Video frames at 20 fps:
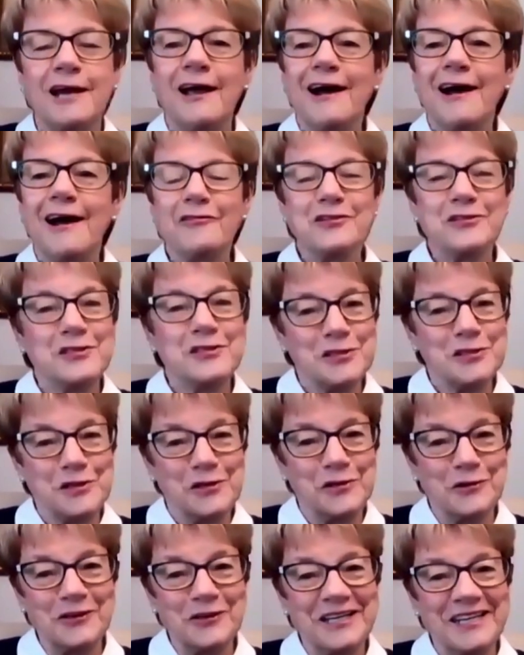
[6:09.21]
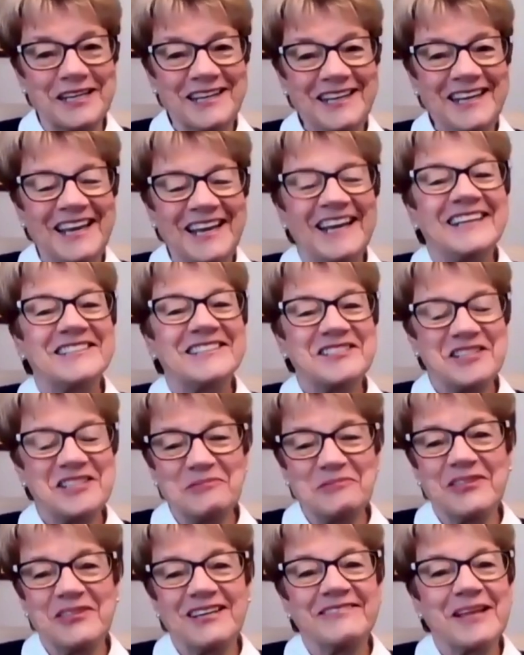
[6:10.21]
of the security,
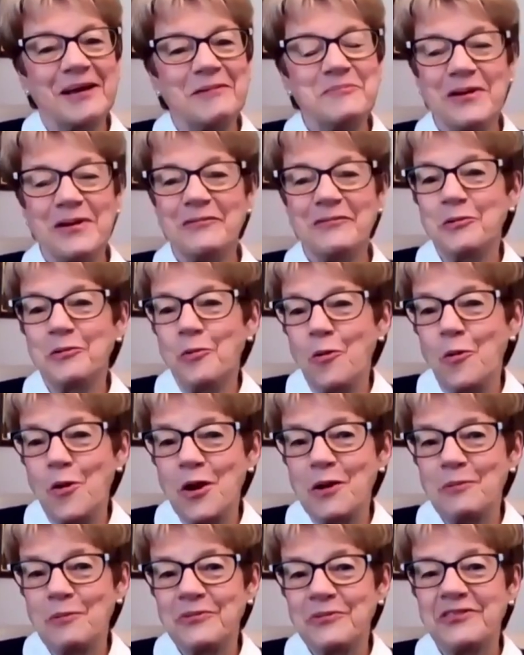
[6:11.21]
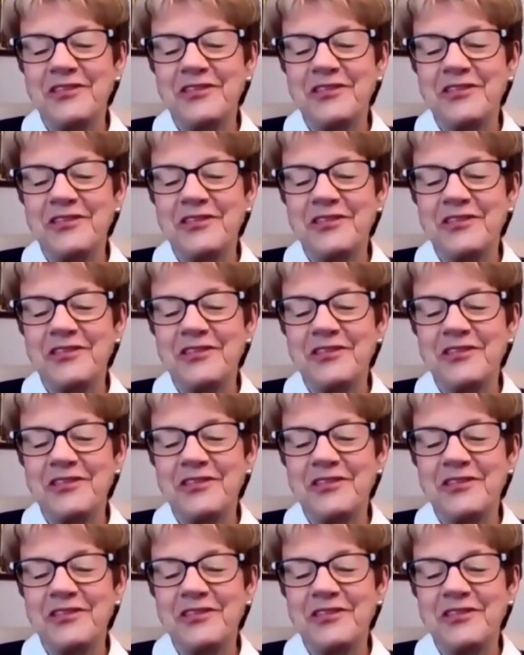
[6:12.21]
something that the warmth.